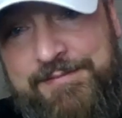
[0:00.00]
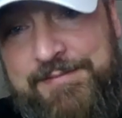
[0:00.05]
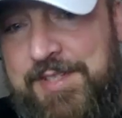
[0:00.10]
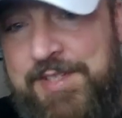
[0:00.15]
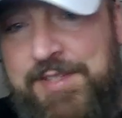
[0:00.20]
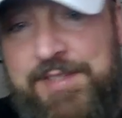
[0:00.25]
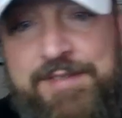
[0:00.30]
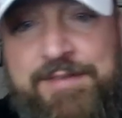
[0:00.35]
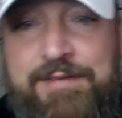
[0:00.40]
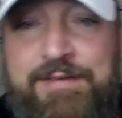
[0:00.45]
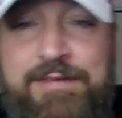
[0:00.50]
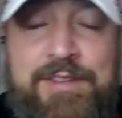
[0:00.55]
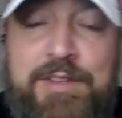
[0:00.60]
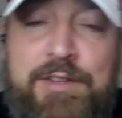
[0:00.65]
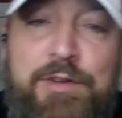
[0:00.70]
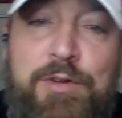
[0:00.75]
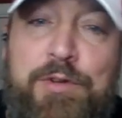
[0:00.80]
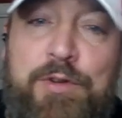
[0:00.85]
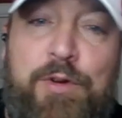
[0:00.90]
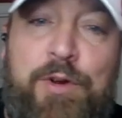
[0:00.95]
Just the
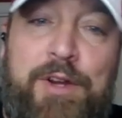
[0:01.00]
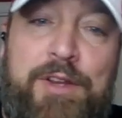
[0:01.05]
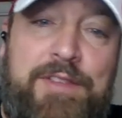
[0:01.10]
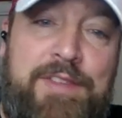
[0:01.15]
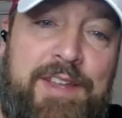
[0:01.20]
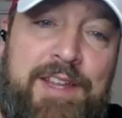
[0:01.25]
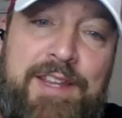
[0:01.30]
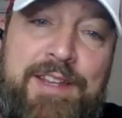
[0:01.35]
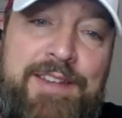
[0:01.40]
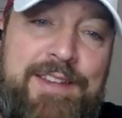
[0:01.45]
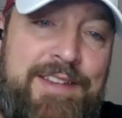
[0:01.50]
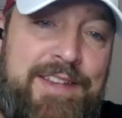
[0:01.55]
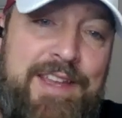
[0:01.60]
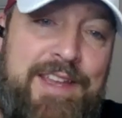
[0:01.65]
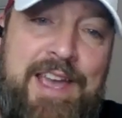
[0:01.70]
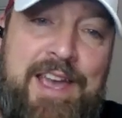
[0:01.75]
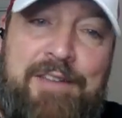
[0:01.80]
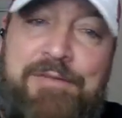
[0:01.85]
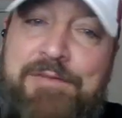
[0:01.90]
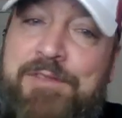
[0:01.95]
New York thing. You
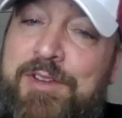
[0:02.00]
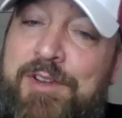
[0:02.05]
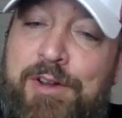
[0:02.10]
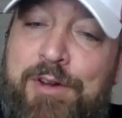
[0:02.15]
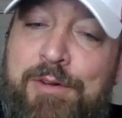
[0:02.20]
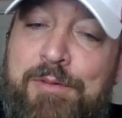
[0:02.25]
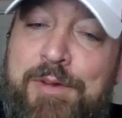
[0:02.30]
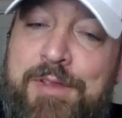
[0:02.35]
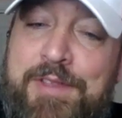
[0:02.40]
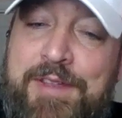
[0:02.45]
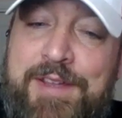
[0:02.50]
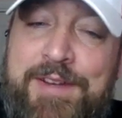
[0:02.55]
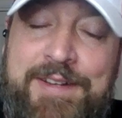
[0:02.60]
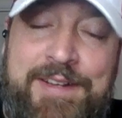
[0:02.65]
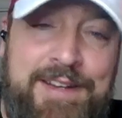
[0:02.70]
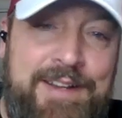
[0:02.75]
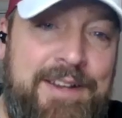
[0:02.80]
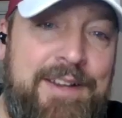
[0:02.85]
have to go with it.